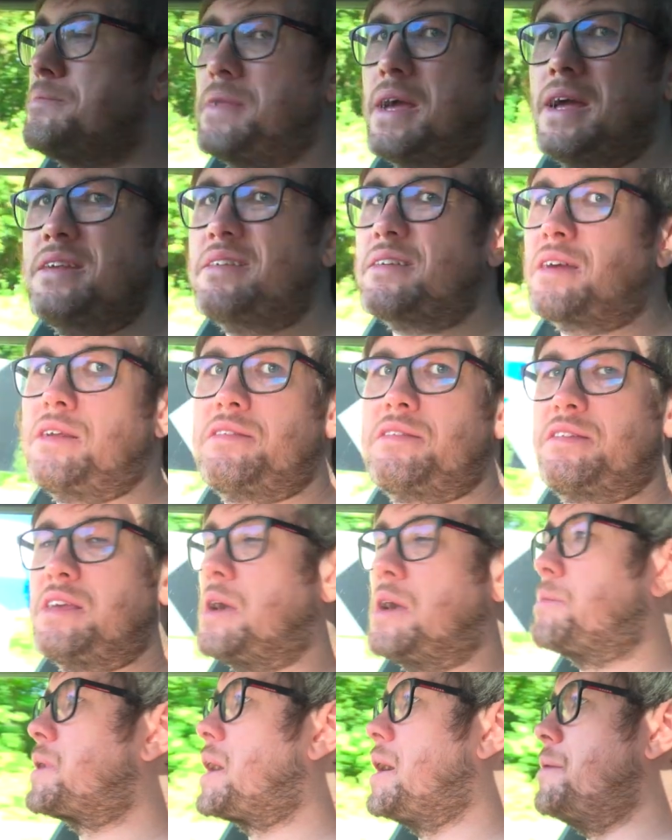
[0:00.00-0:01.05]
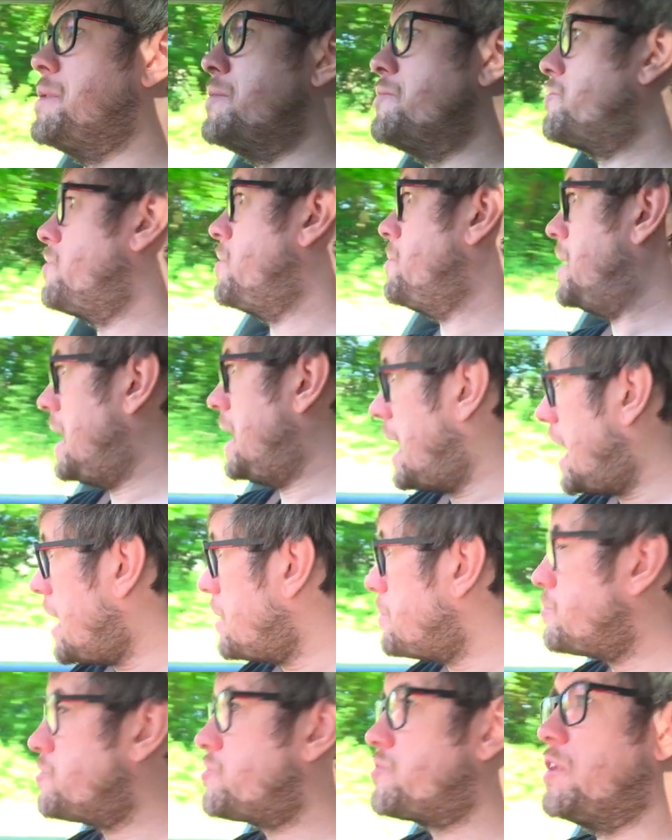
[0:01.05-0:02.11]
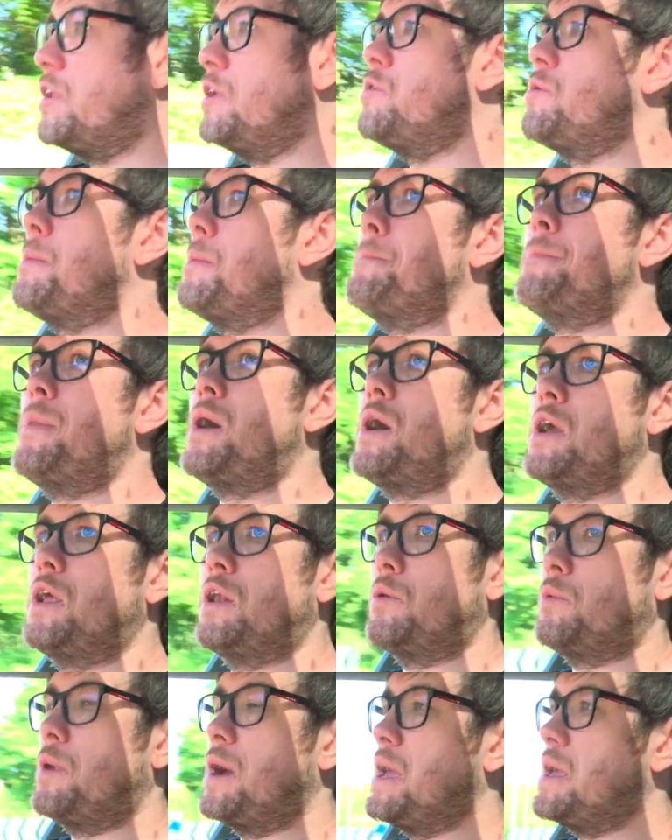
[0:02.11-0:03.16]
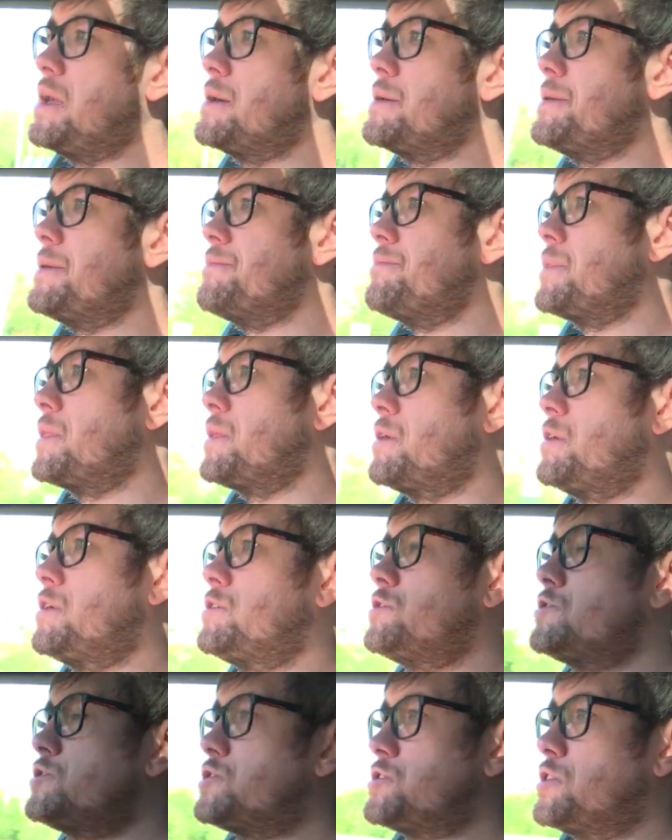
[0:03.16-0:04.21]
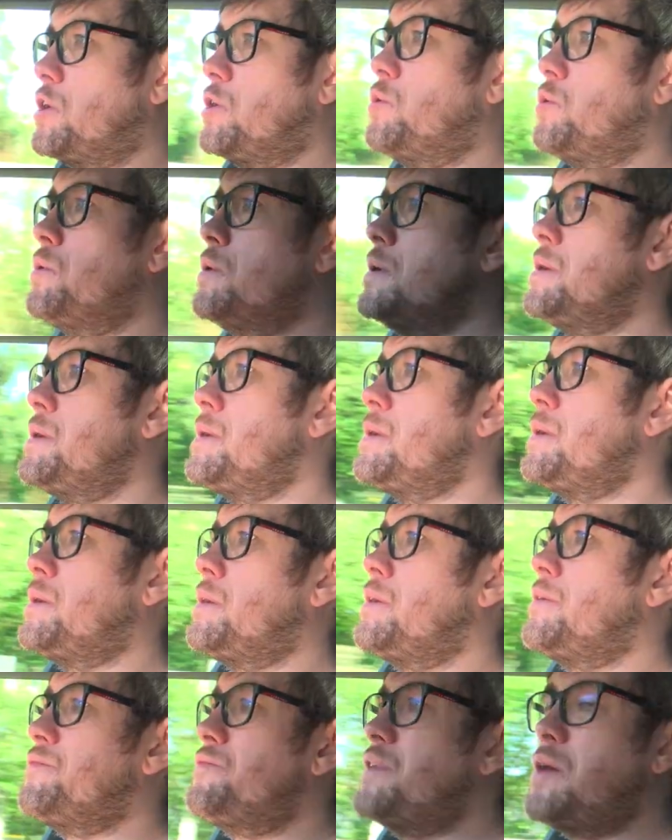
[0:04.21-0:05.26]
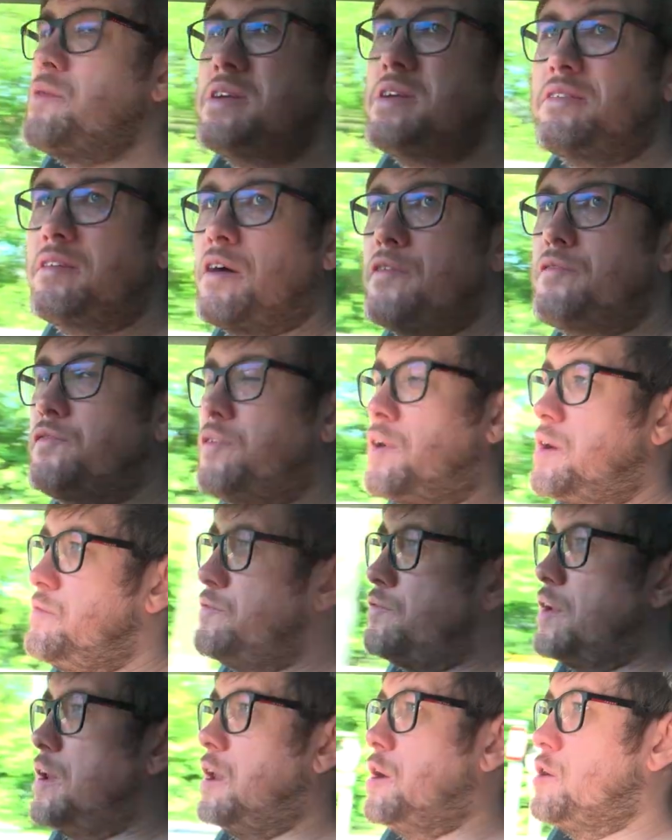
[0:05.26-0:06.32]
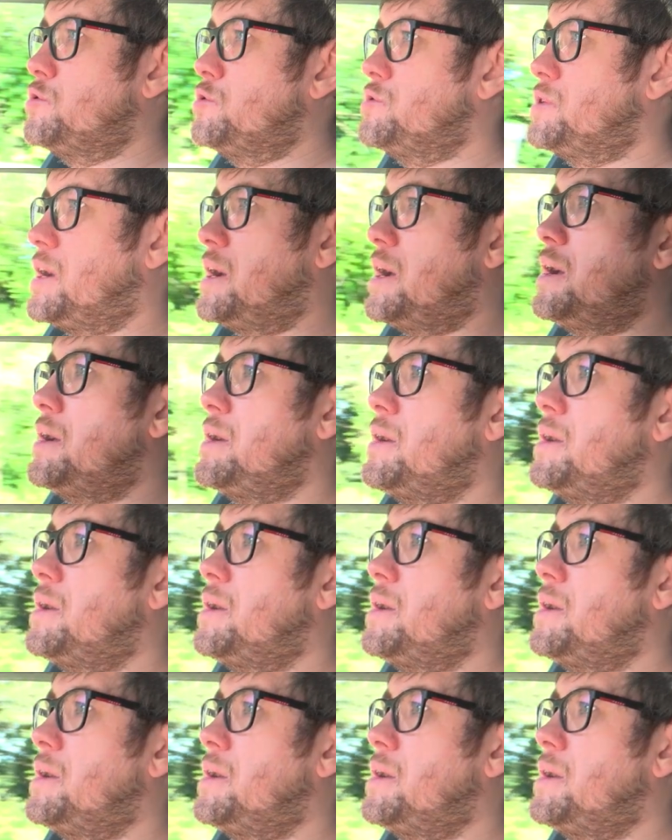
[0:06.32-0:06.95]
and he's going to see them coming from an absolute mile away. So very tough fight for Loder.